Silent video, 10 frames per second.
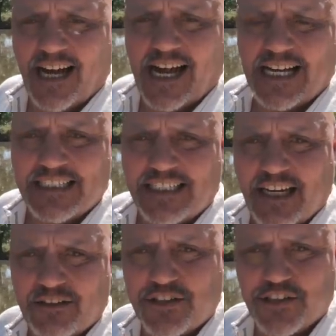and
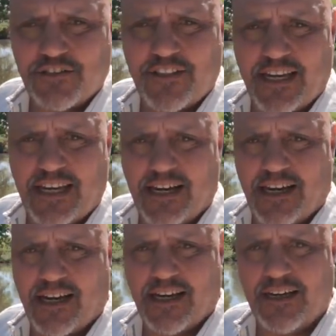go to the
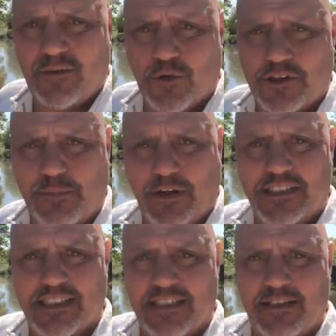uh, water
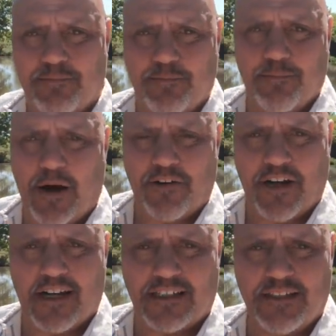point at the
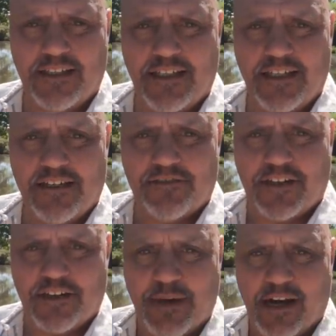boatyard
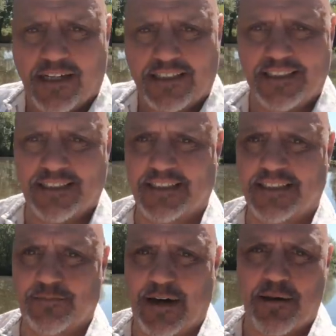further behind, it's
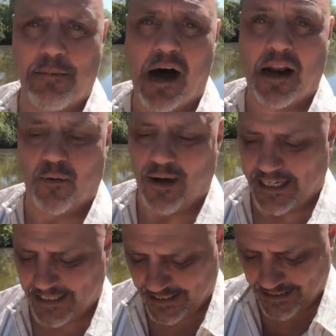about a mile
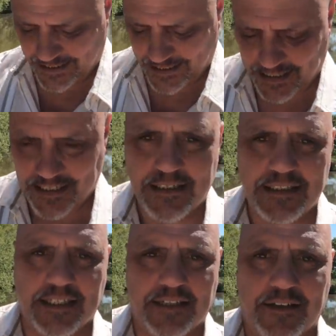away.
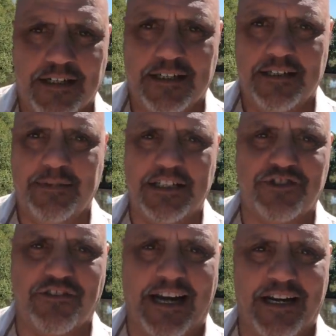So uh, better
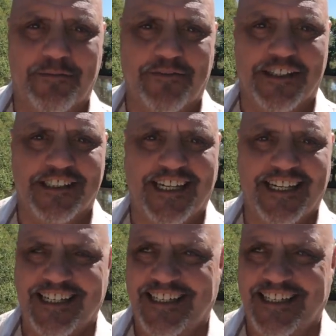straighten up first, eh?